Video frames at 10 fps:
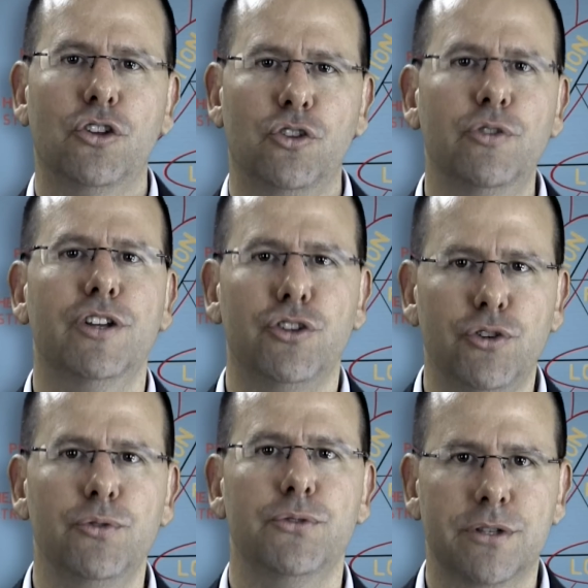you
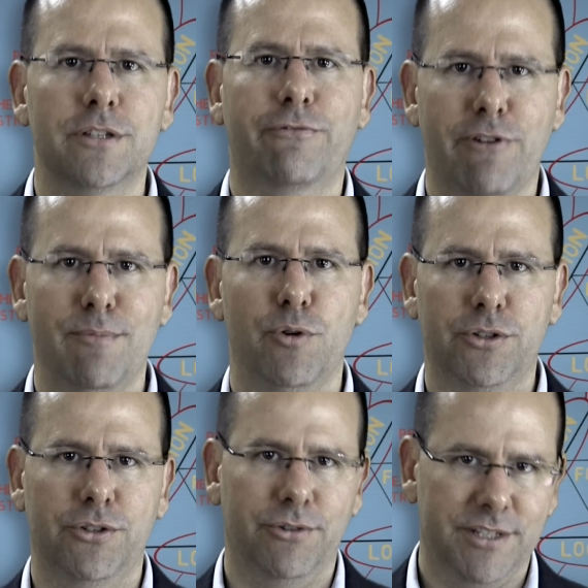use this
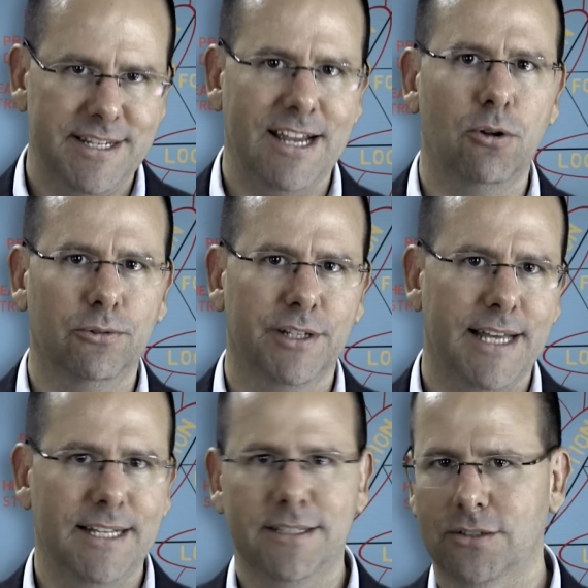framework to do a stakeholder
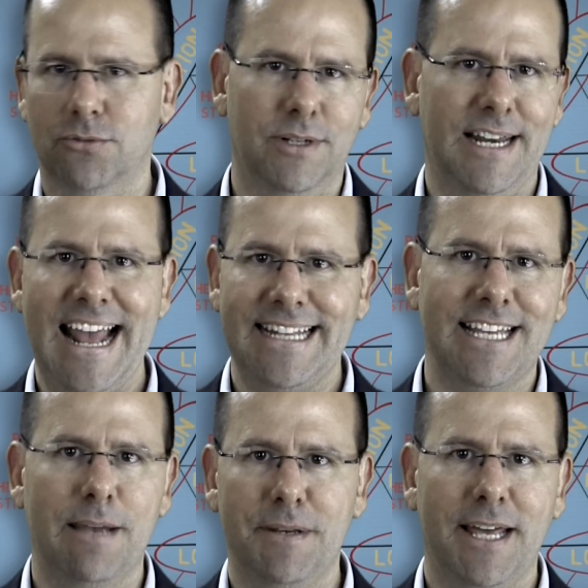analysis or a
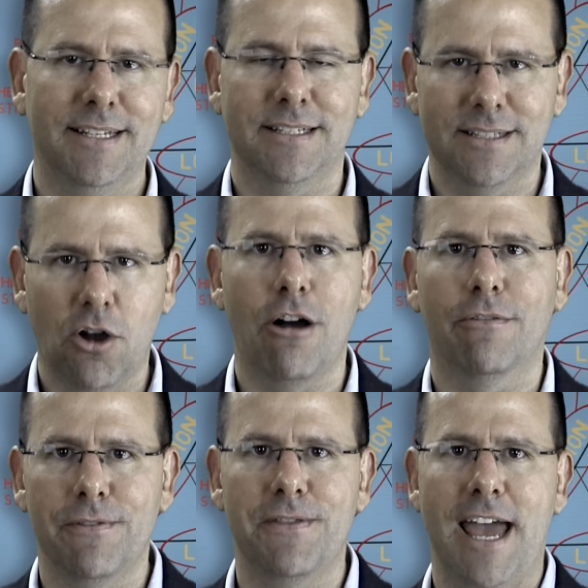landscape analysis
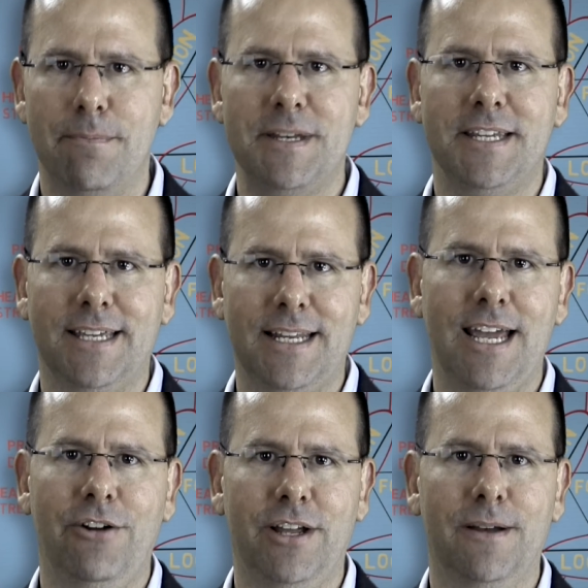of that particular
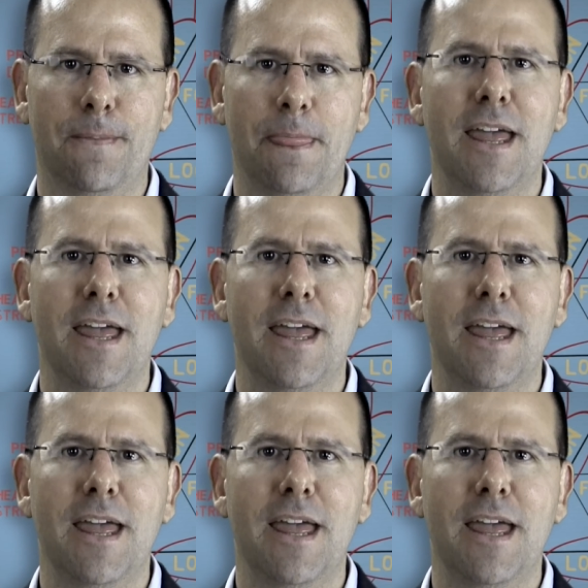area.